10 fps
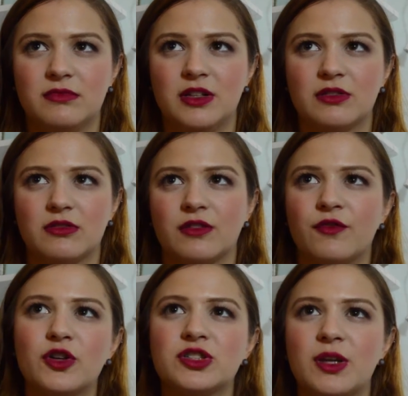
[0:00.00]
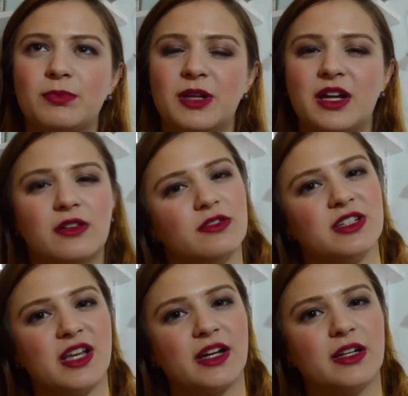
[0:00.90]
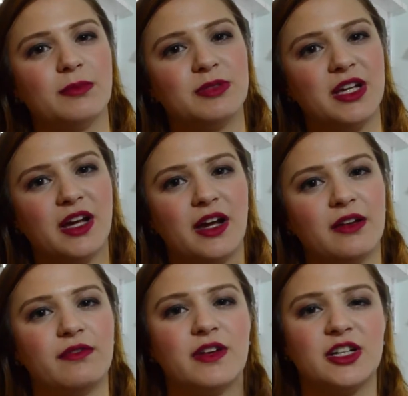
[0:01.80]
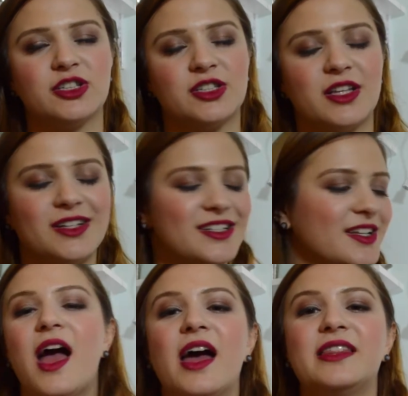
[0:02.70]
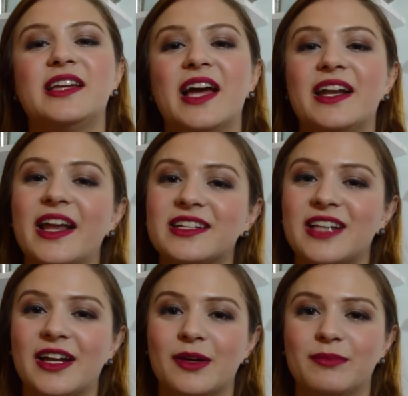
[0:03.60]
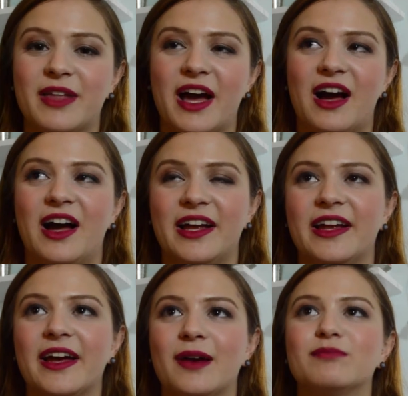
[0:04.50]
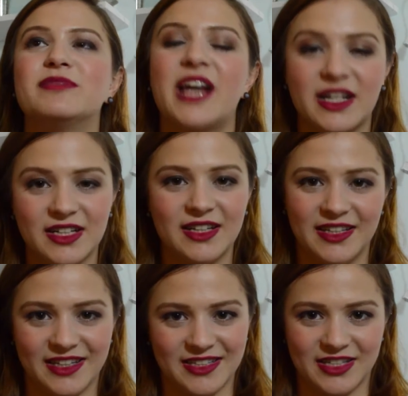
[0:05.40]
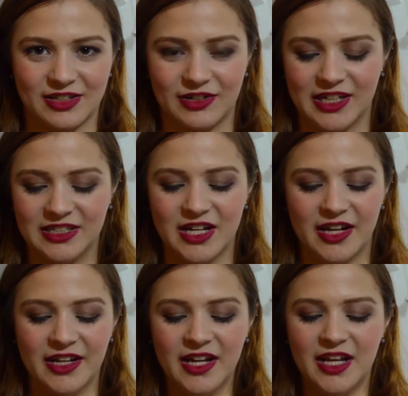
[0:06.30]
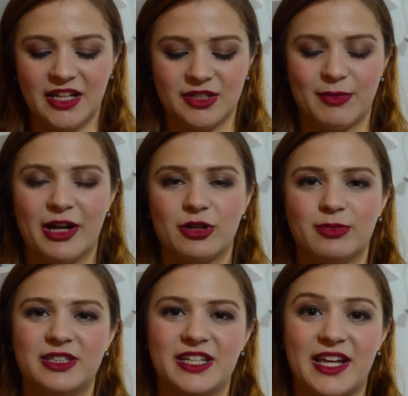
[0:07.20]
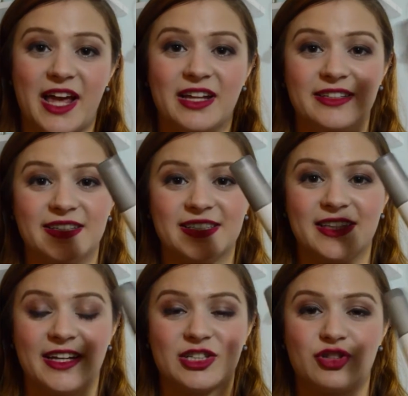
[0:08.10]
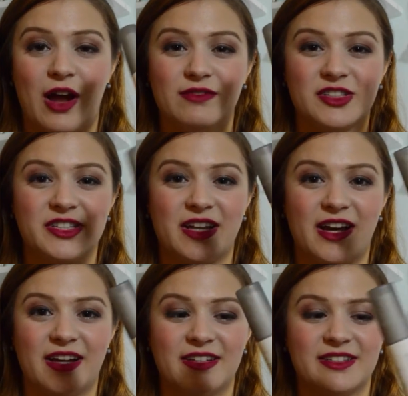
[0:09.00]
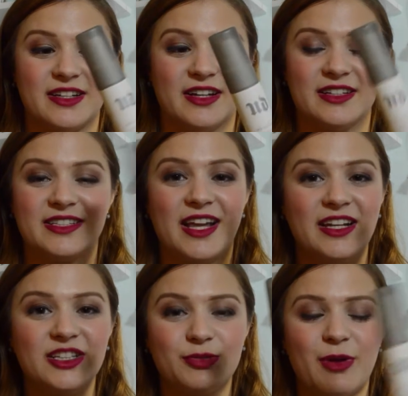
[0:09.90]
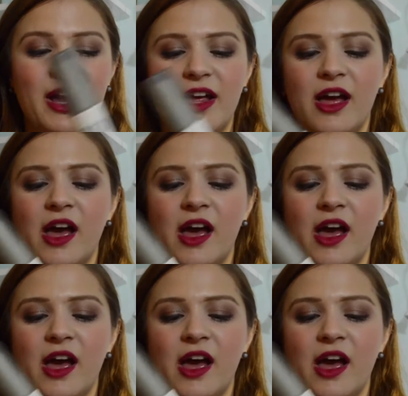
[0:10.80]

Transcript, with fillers: either the first update or the second update I had finished this. The next item that I am technically considering done is my Urban Decay Deslick Travel Size uh, Setting Spray.